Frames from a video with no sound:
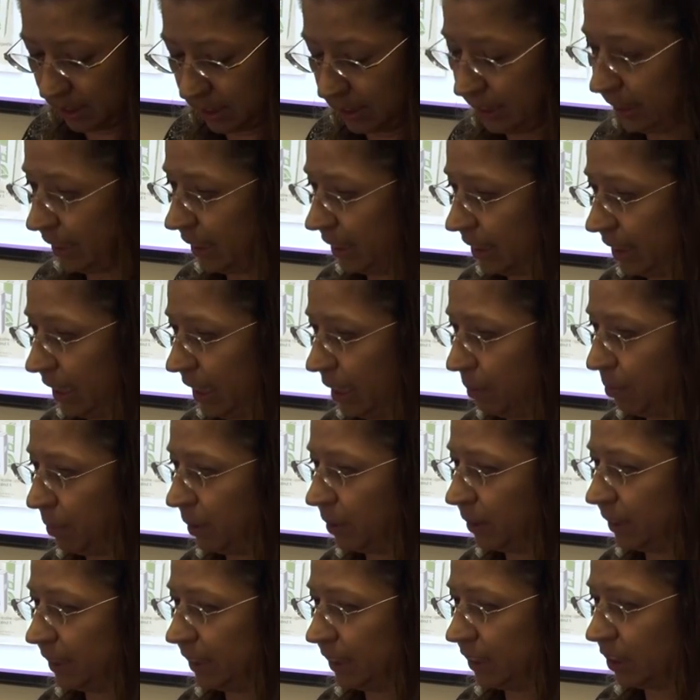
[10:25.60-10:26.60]
nicotine
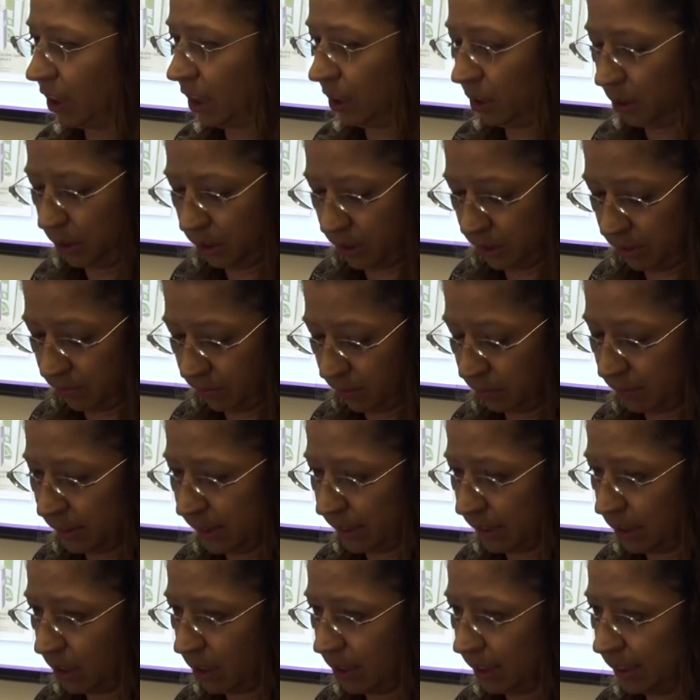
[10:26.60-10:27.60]
because it's diluted from the
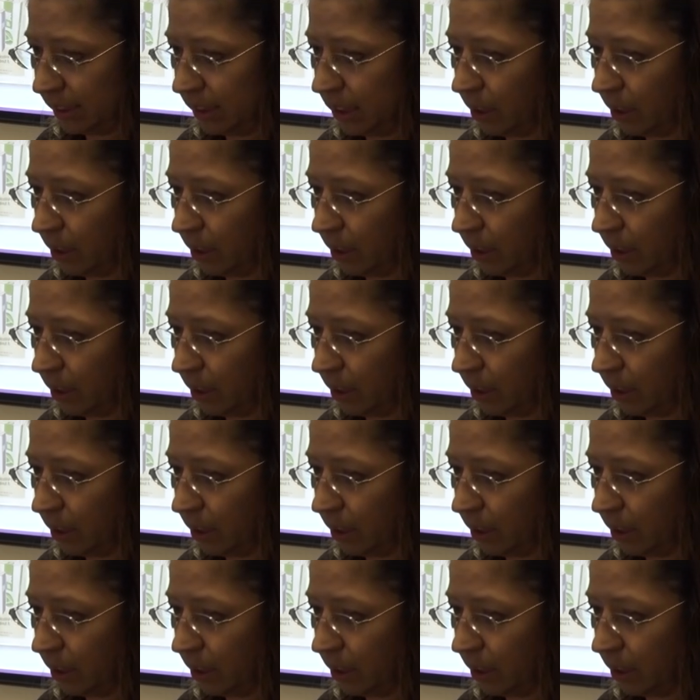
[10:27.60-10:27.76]
side.